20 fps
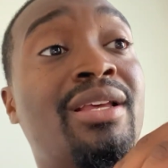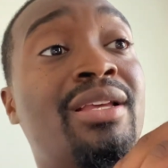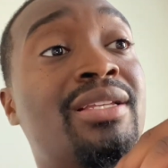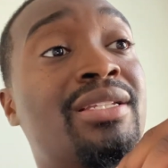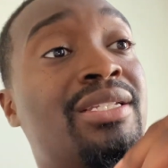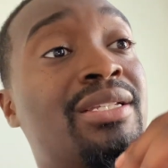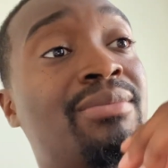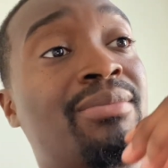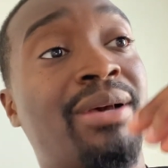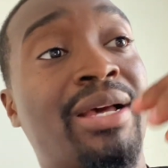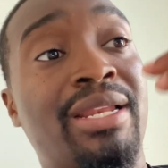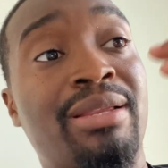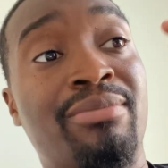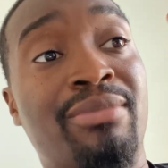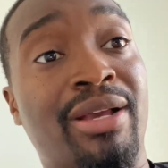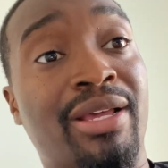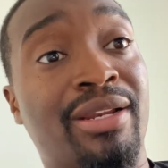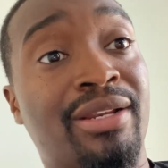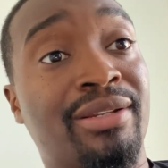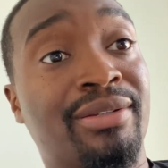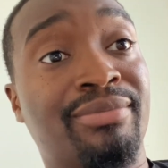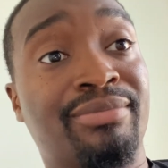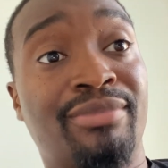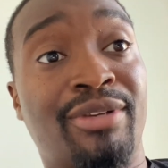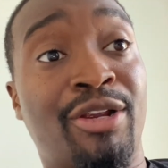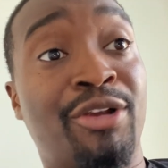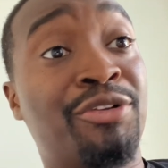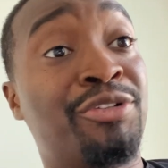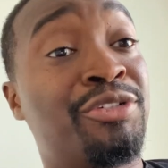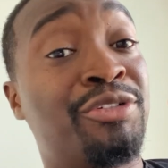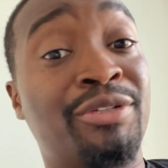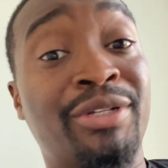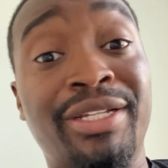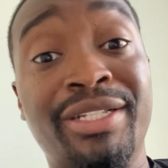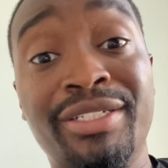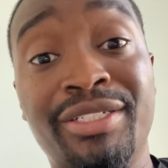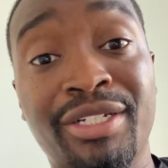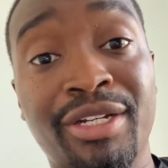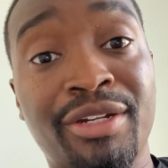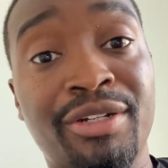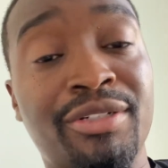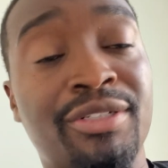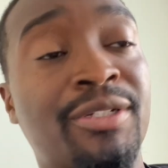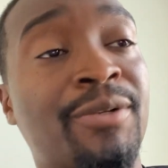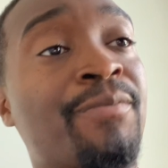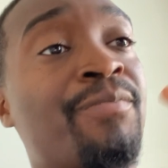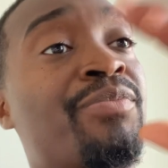Somebody might have hurt you in church.